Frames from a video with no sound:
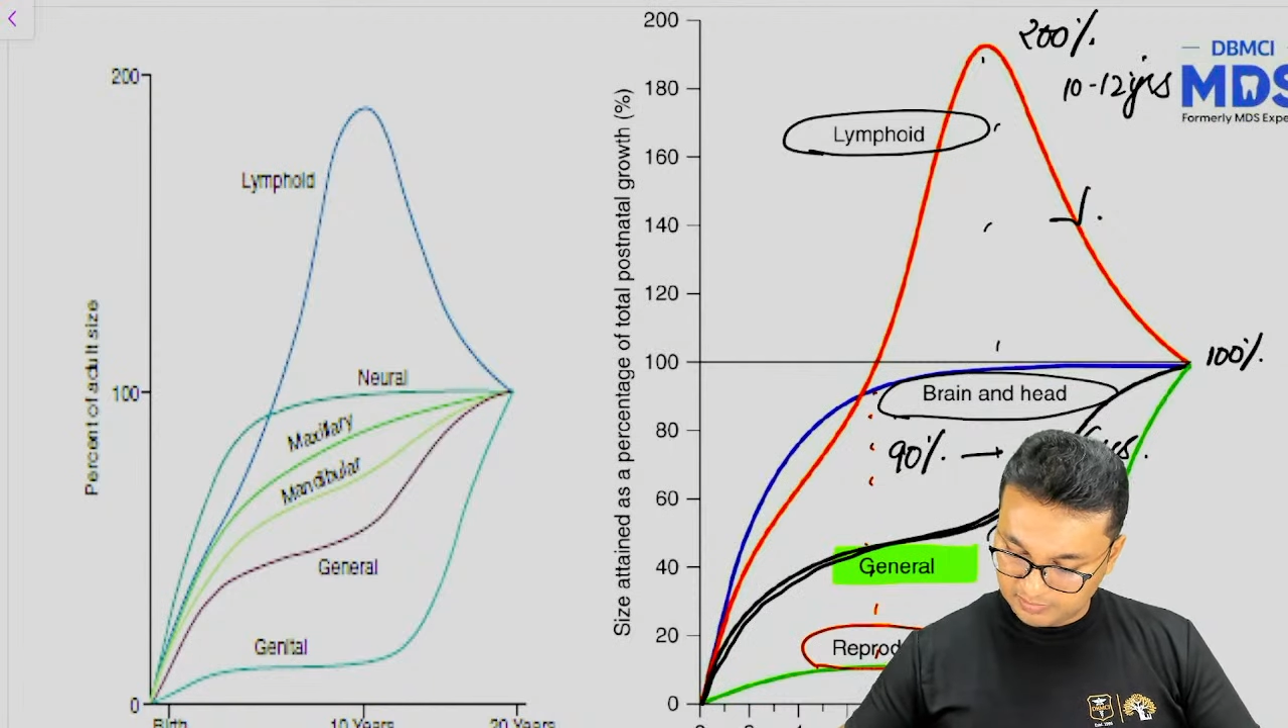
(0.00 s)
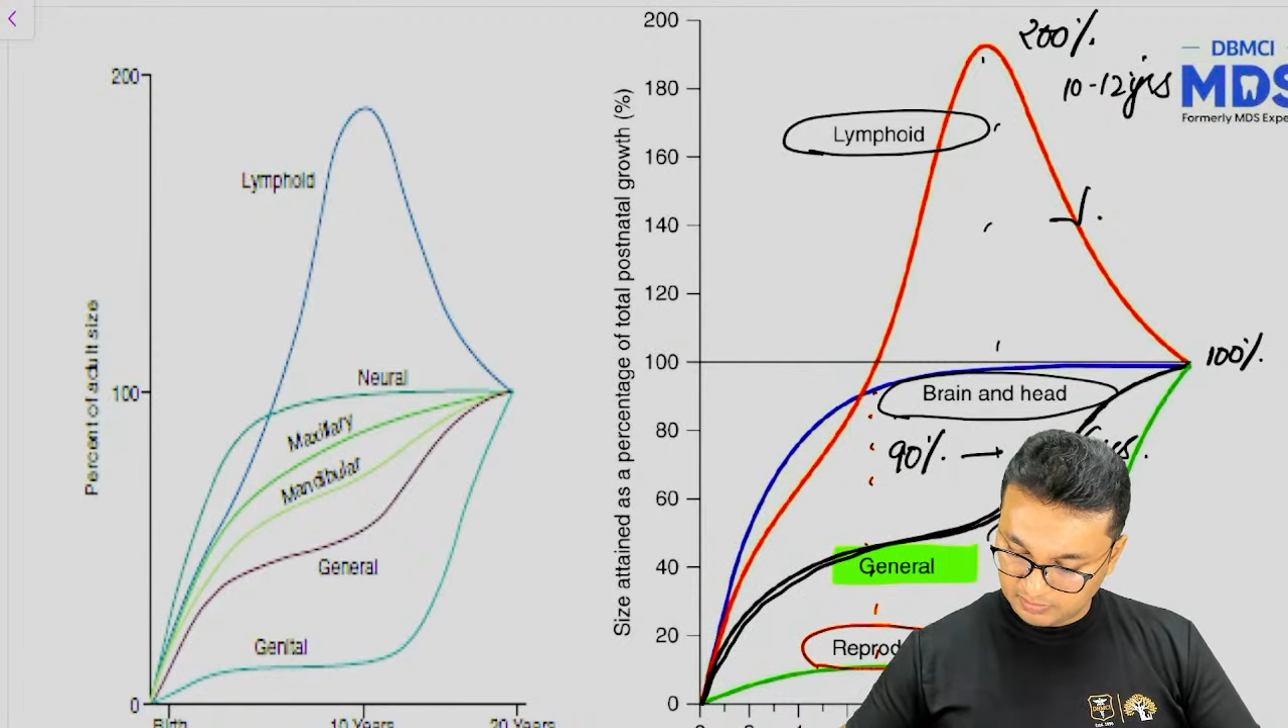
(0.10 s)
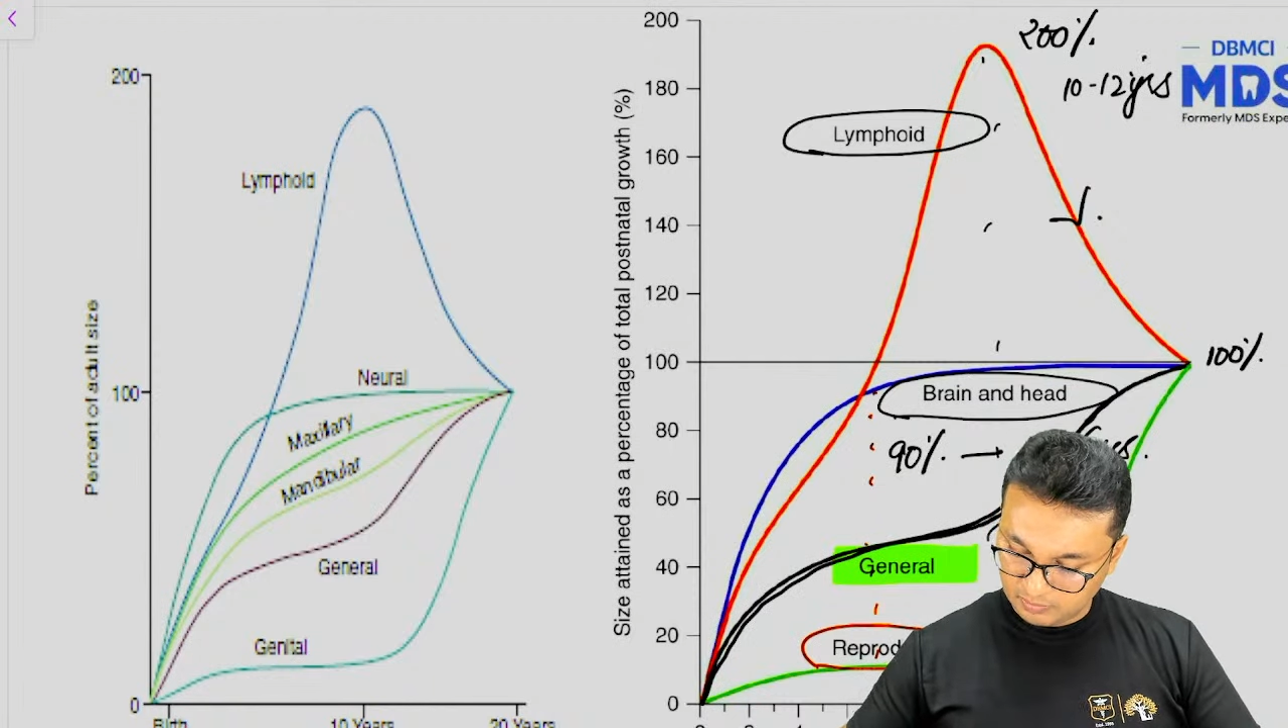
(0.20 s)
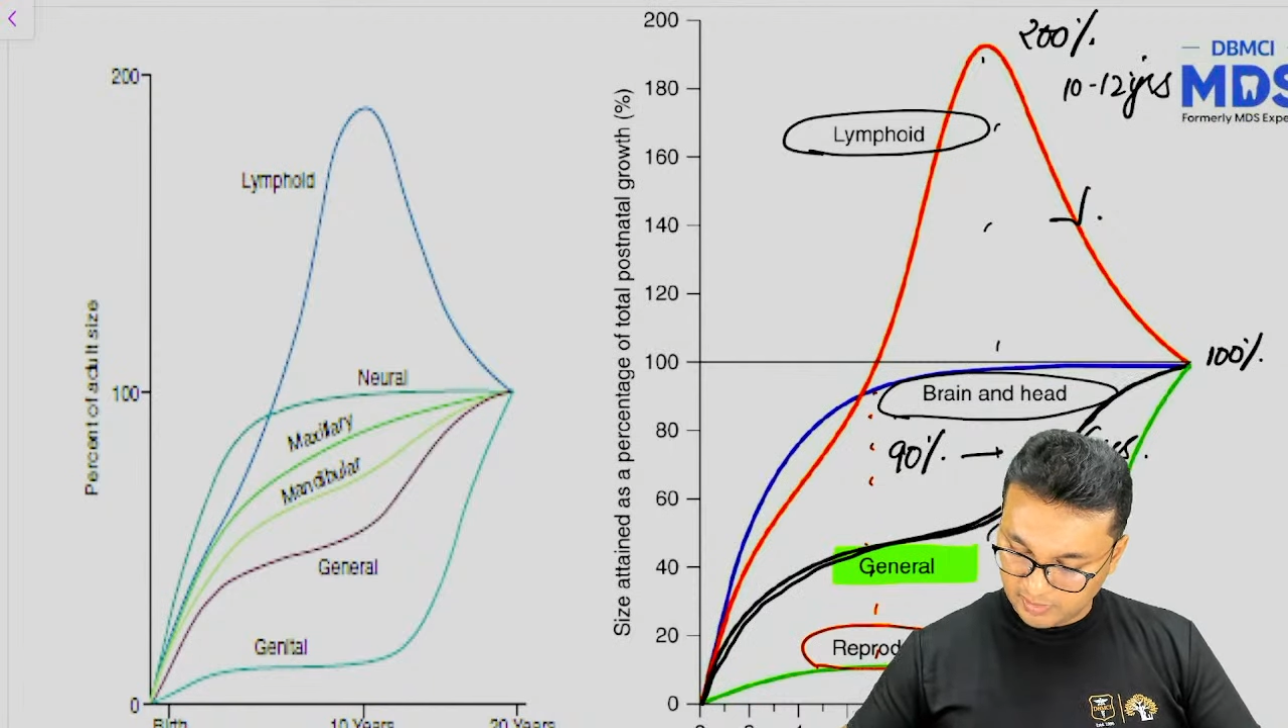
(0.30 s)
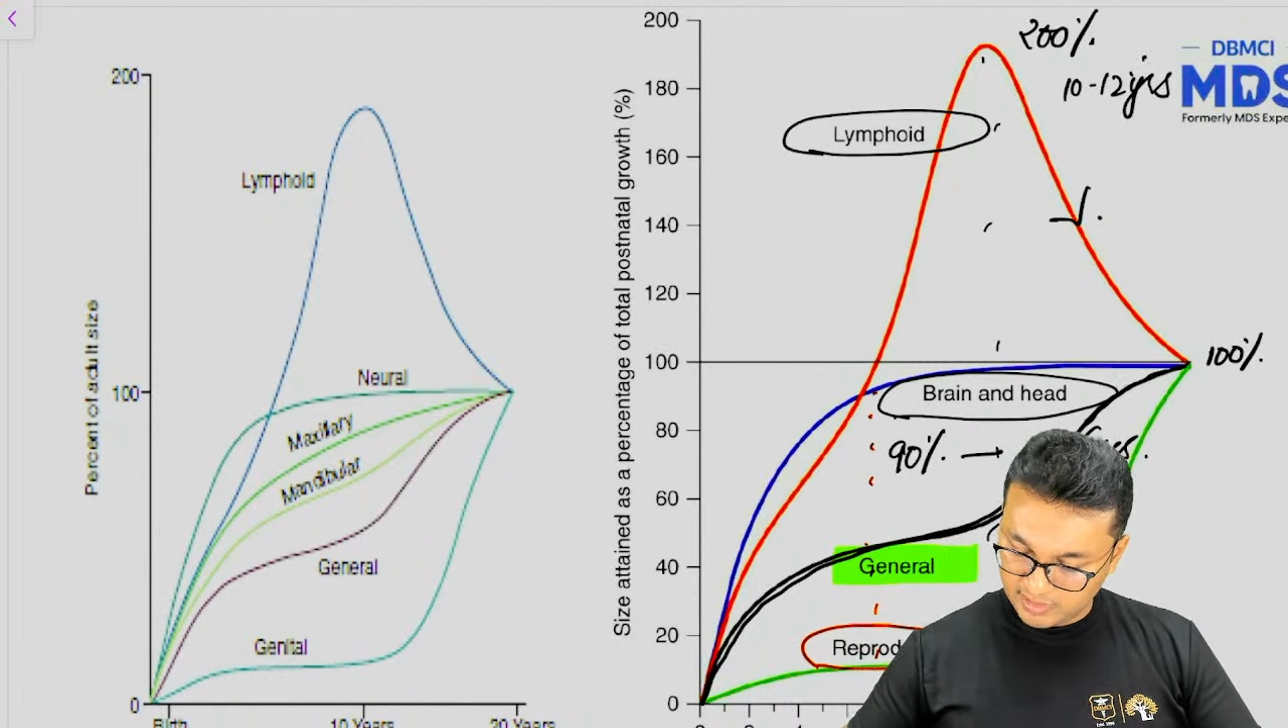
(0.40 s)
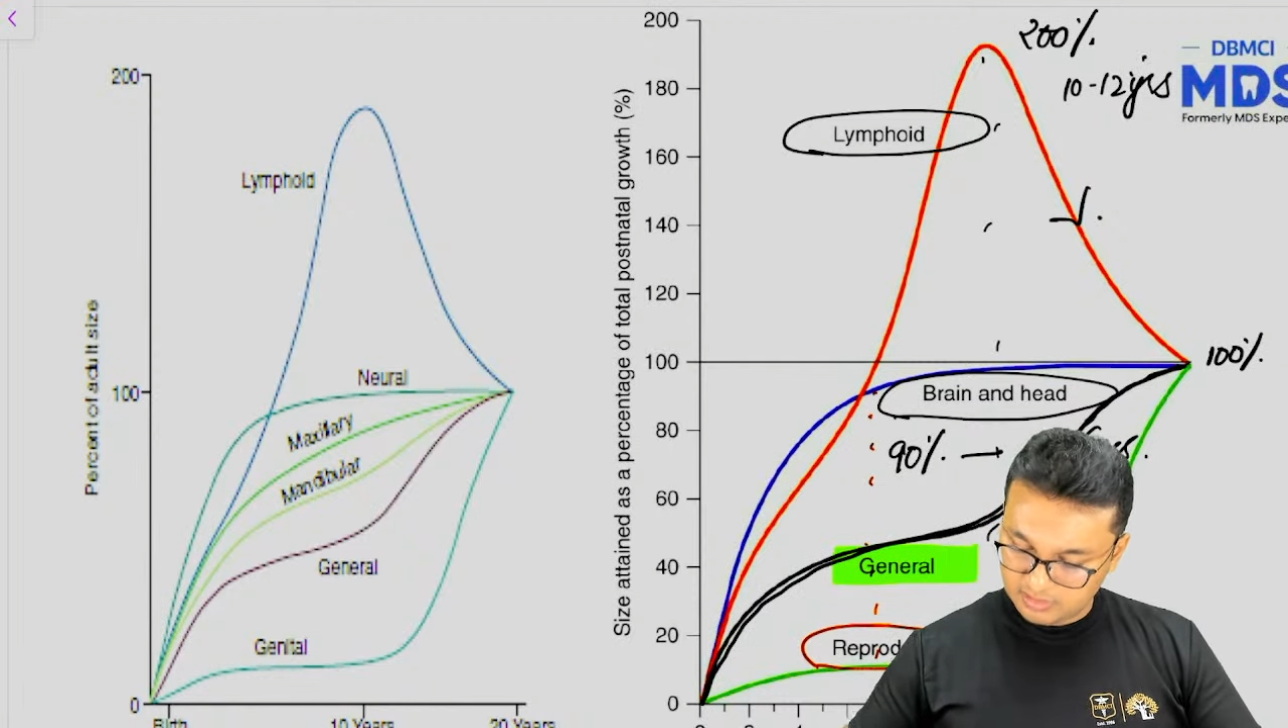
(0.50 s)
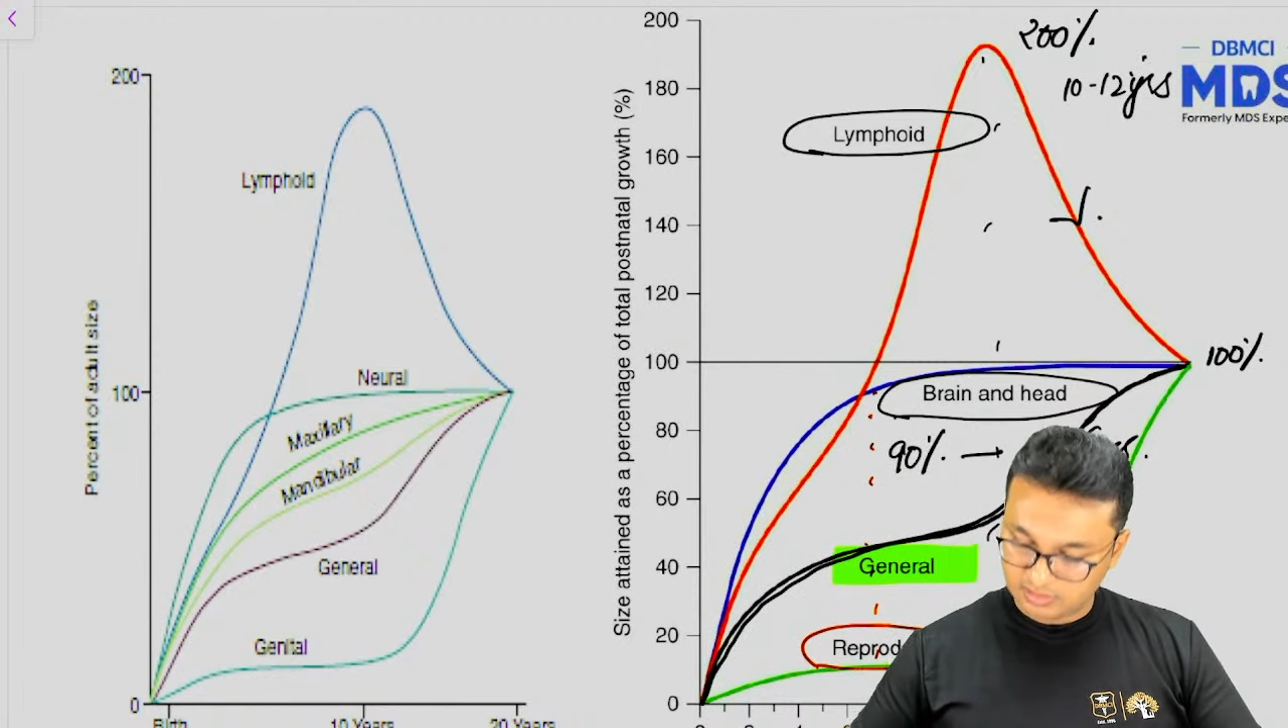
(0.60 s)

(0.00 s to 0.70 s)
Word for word: sigmoid